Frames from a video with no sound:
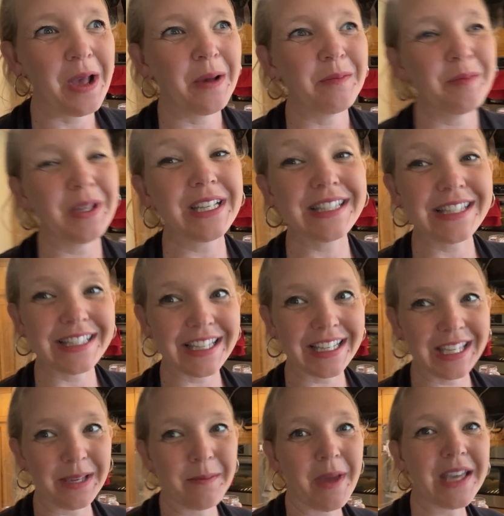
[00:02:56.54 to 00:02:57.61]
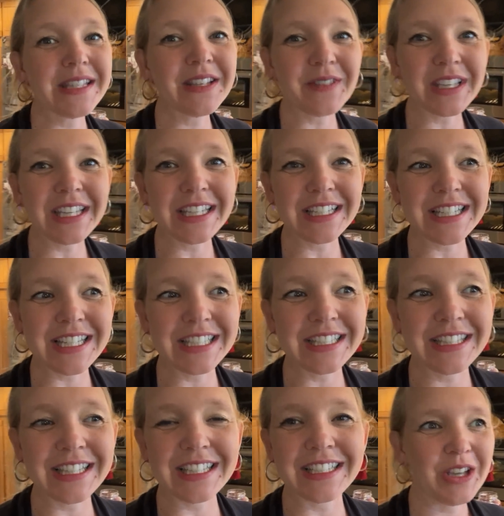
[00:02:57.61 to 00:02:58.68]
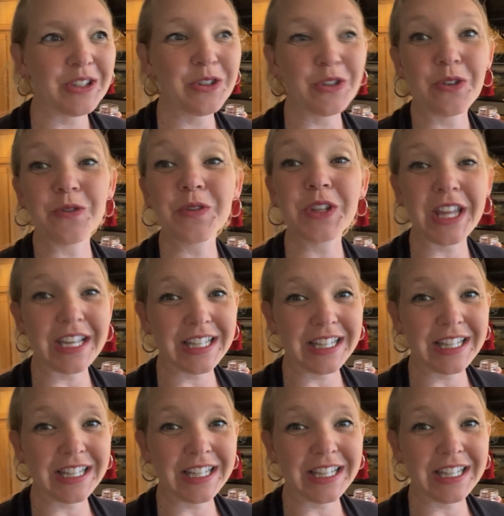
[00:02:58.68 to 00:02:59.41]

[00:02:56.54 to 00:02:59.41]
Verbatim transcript: big sticky mess of a kitchen that you don't feel like